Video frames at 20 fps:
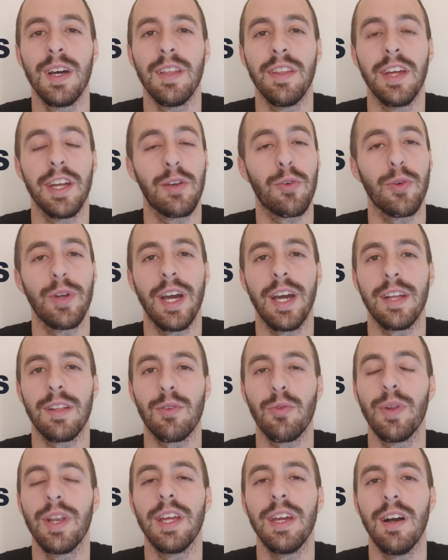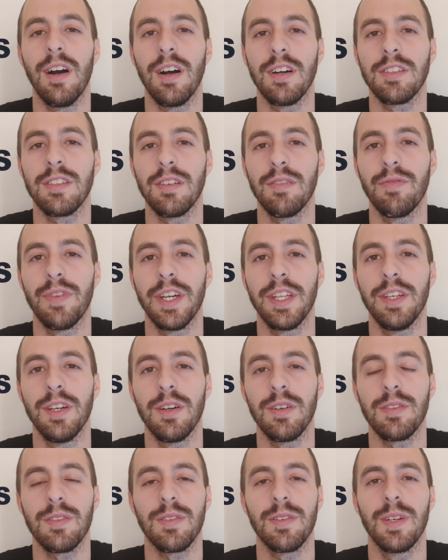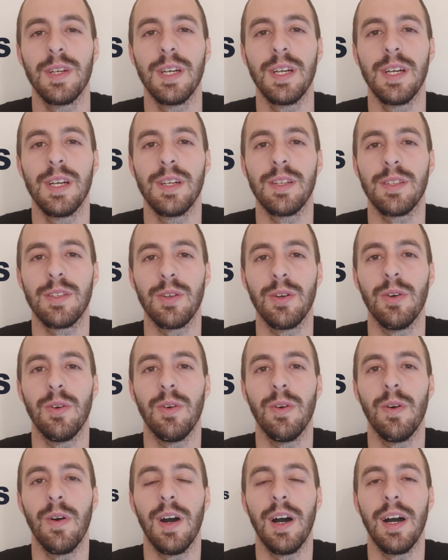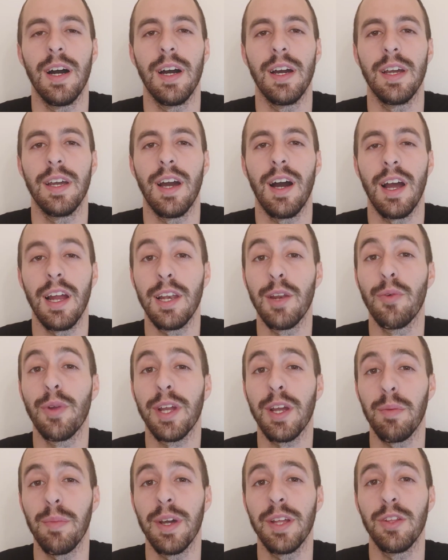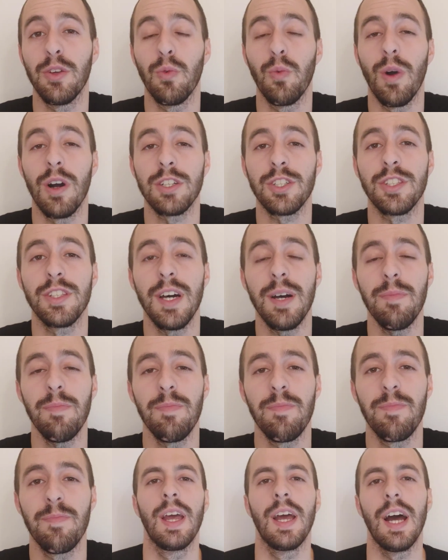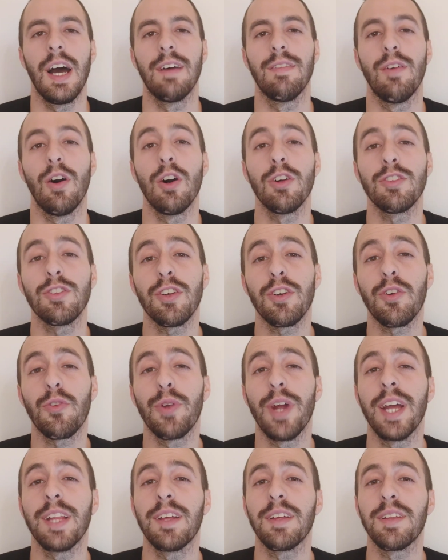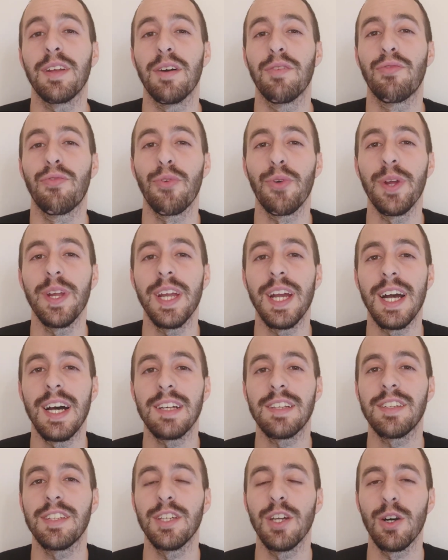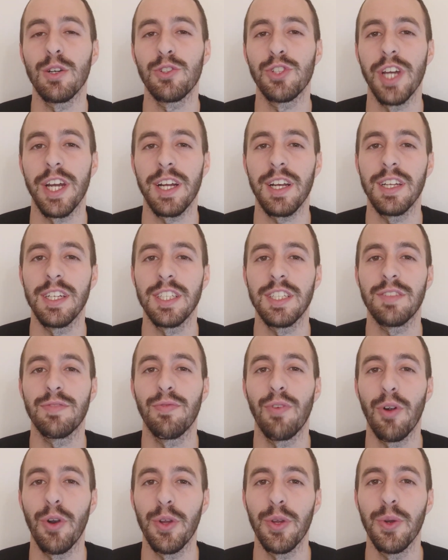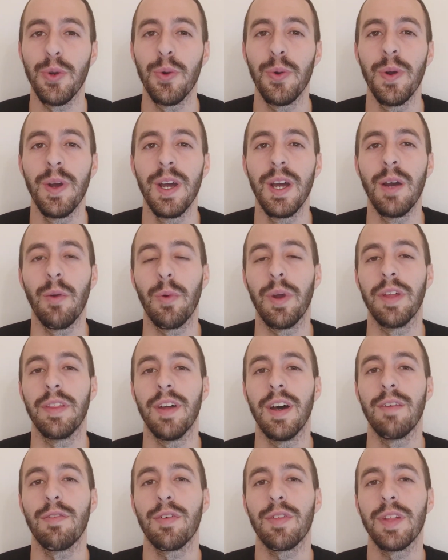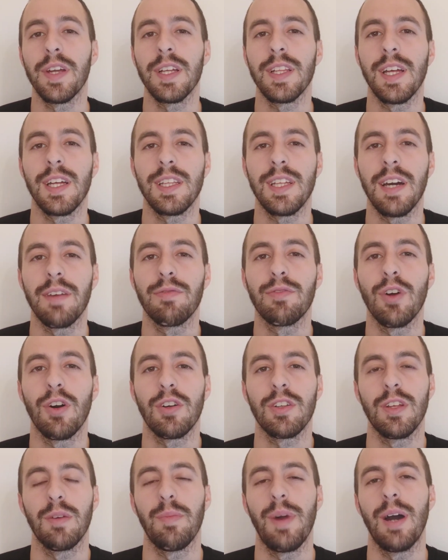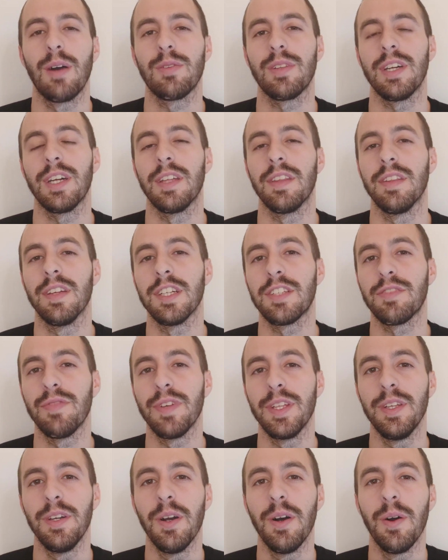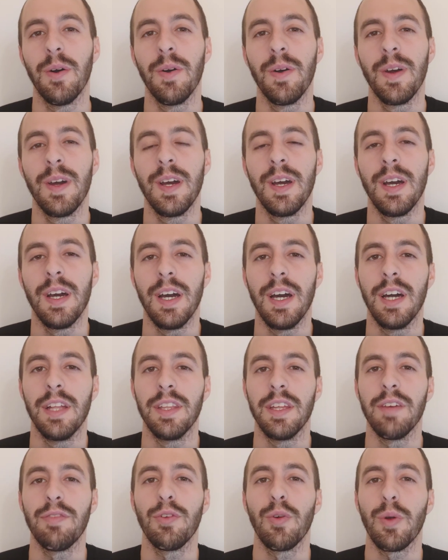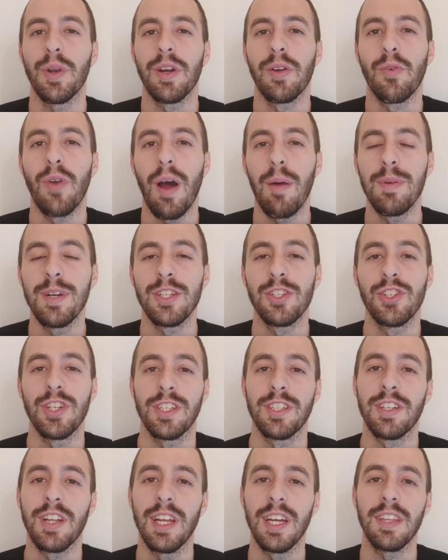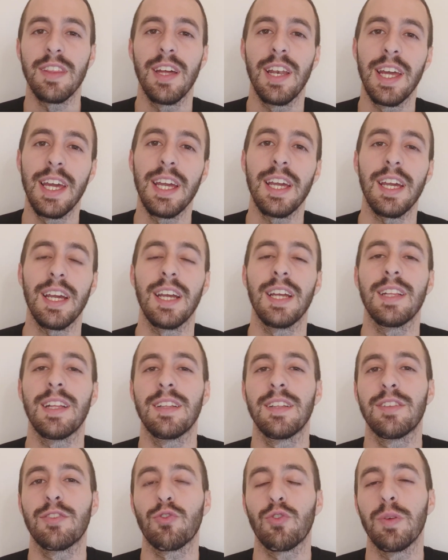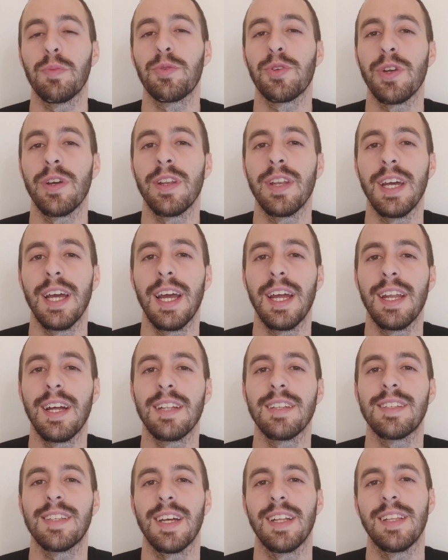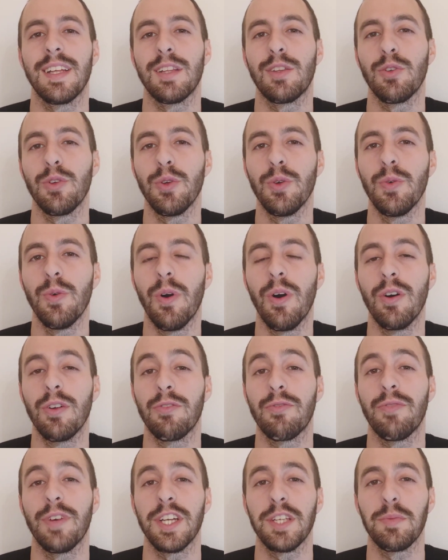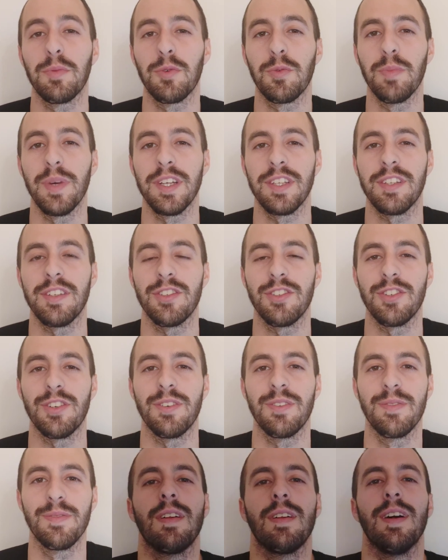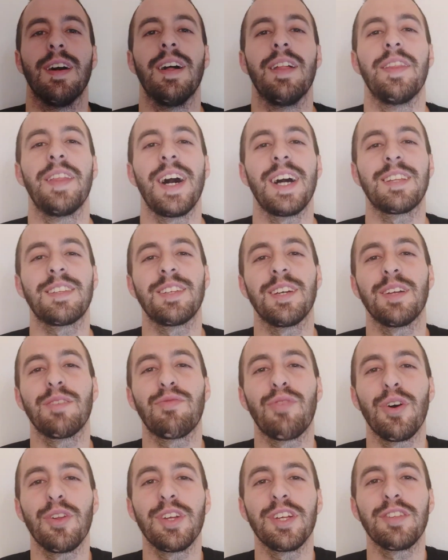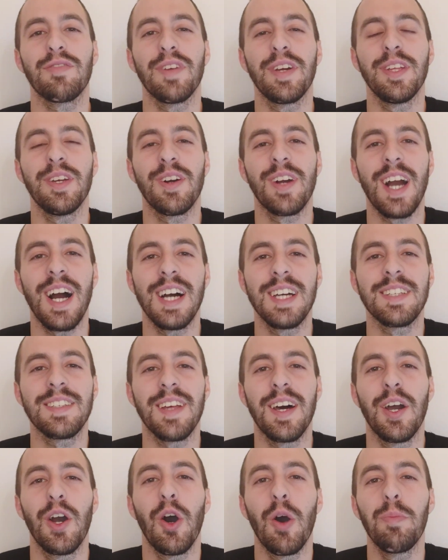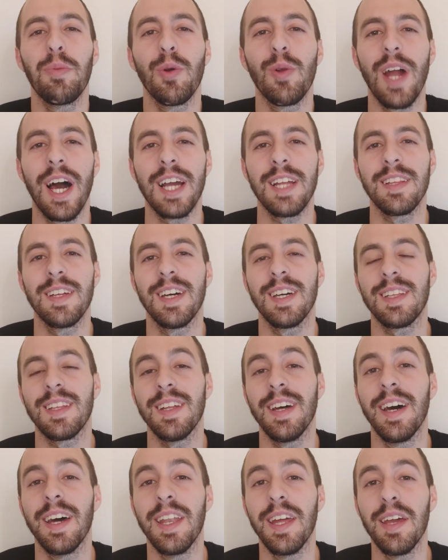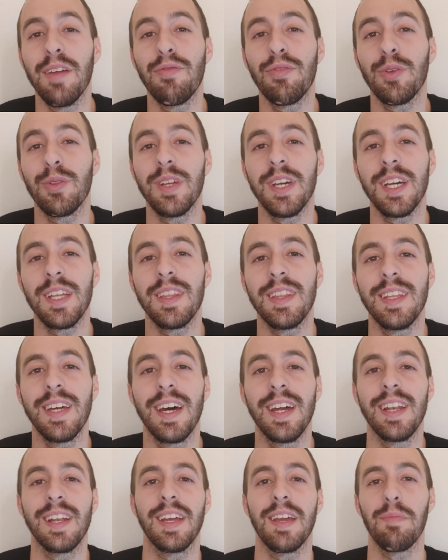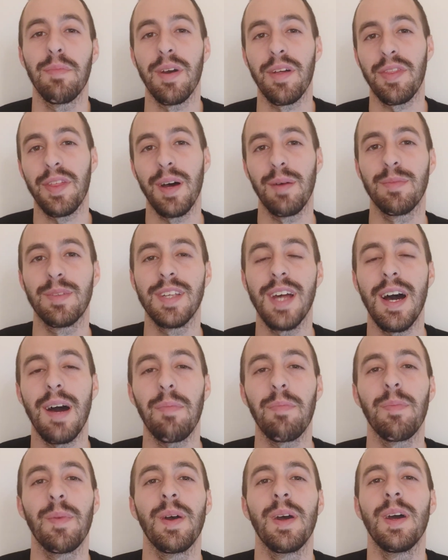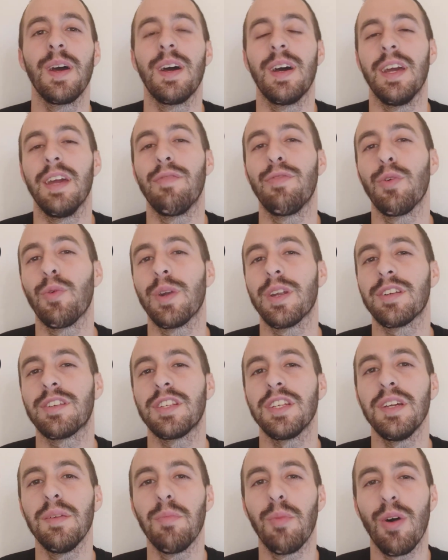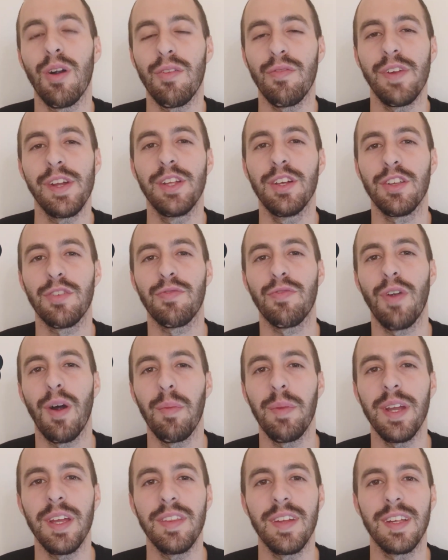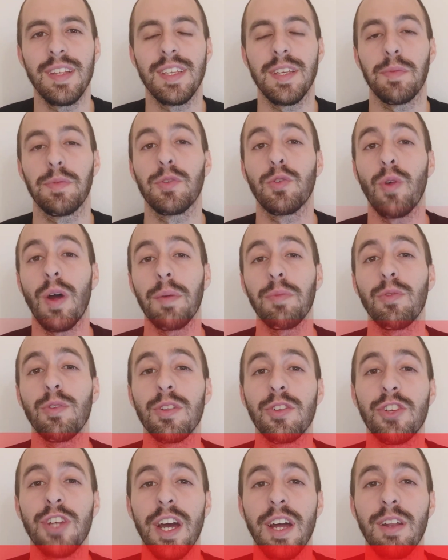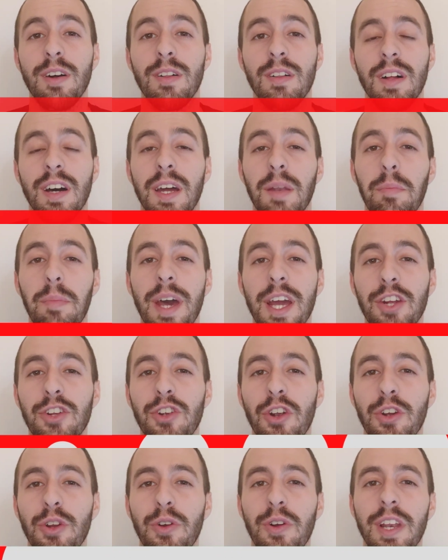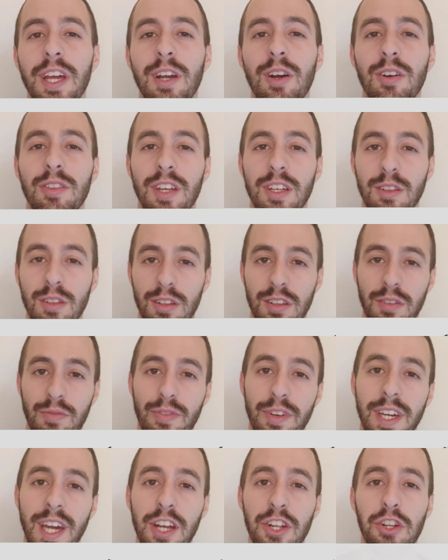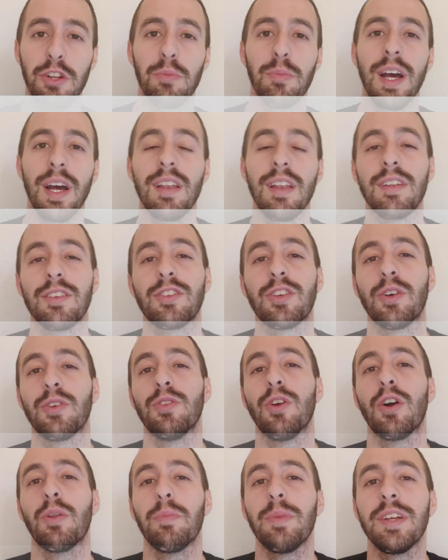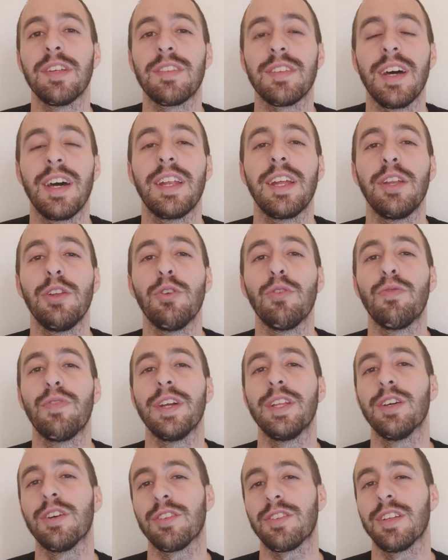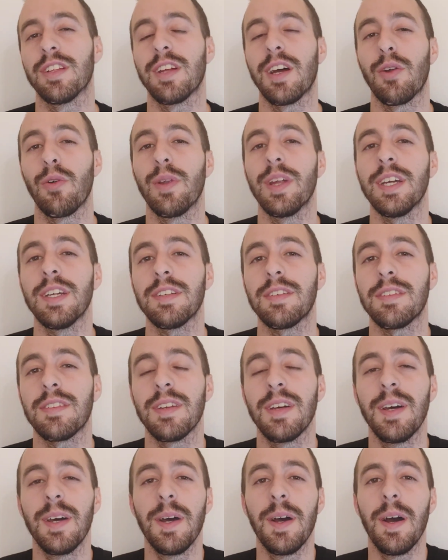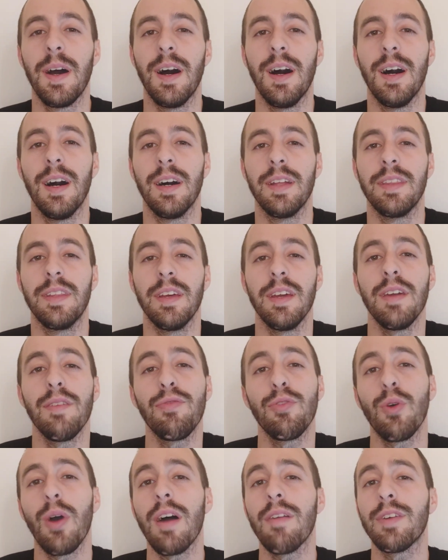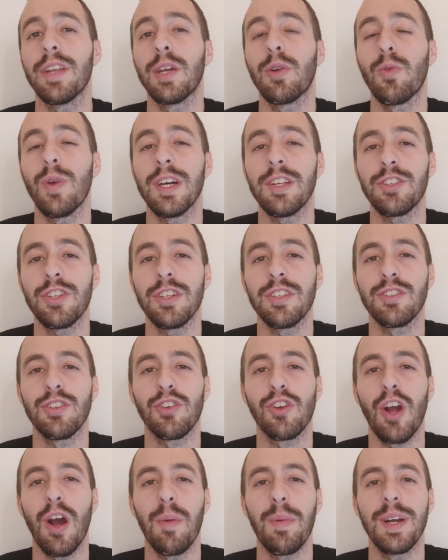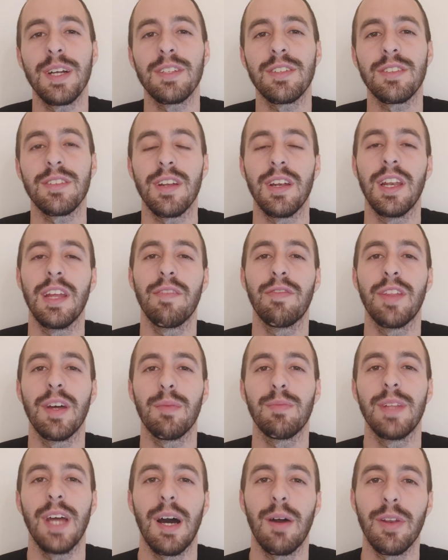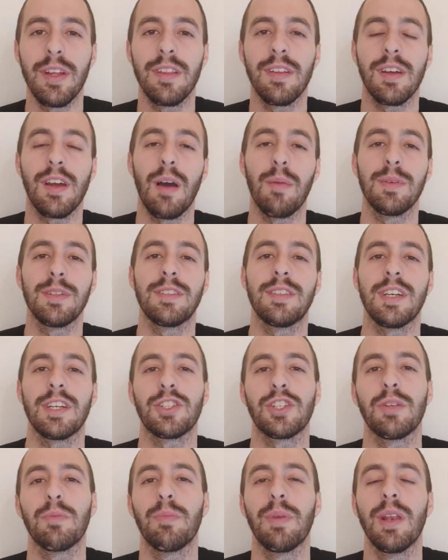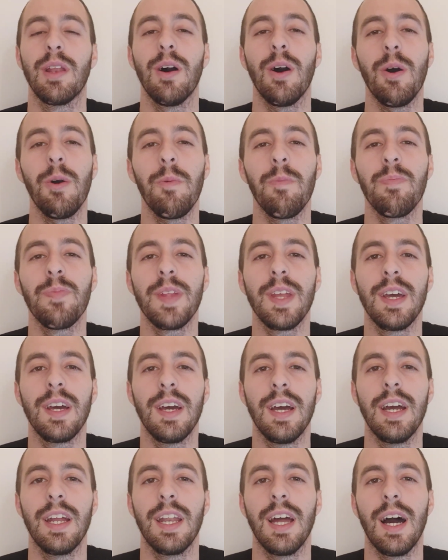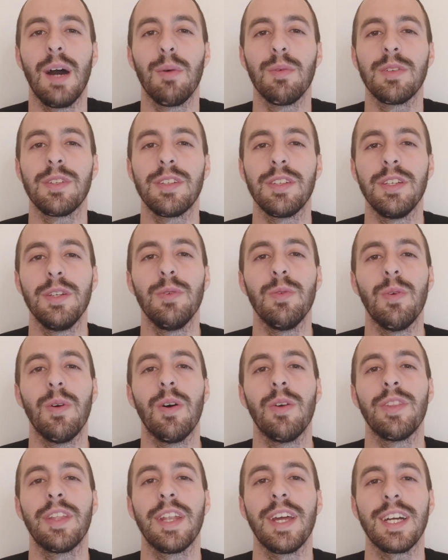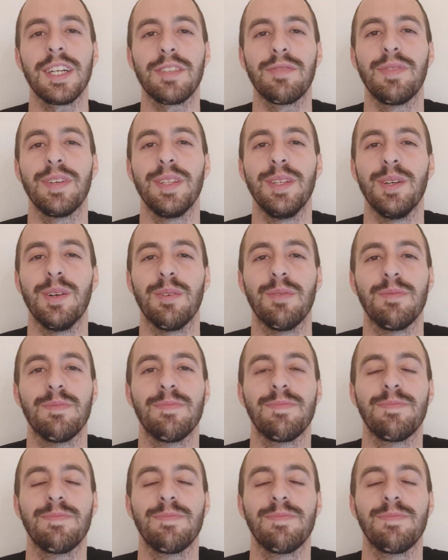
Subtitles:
They create really awesome videos, so I highly recommend you watch them. I've also created a free SEO checklist for you with everything that I've talked about in this video. And if you want to grab it, just click the link in the description and I'll send it to you on Facebook Messenger. And that's it for this video, guys. I hope you liked it. And if you did, then give me a thumbs up. If you want to see more videos from me, then subscribe to the channel and make sure you click on that notification bell so you don't miss any new videos that I release. And if you have any questions or comments, leave them down in the comment section below. And I will see you on the next video.